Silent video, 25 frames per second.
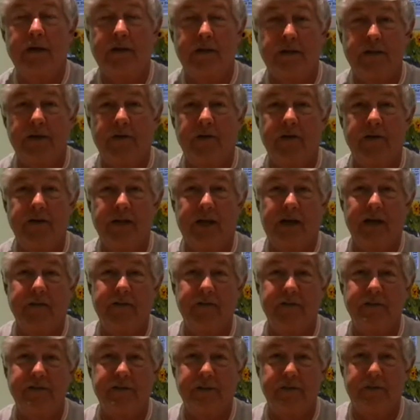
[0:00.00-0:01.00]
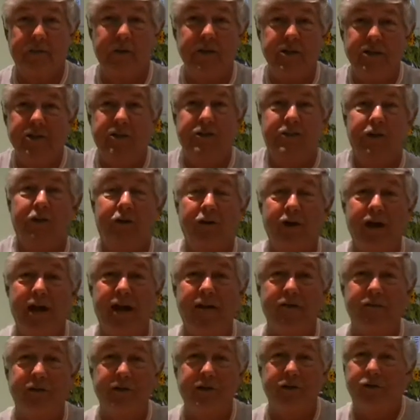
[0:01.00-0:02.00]
Now, Di Davies said, when you die,
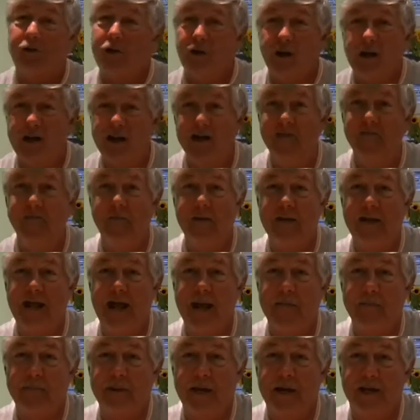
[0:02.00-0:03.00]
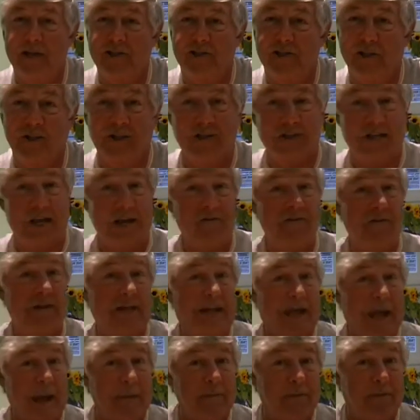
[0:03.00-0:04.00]
Henry, you've got to leave me that picture, because
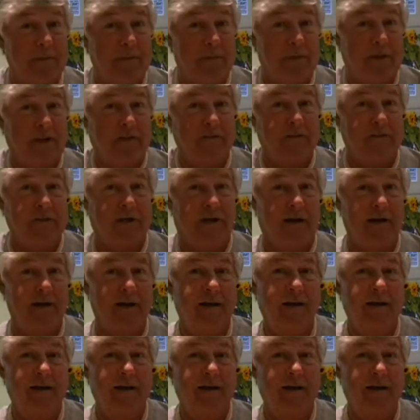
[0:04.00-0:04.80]
Henry kept the picture.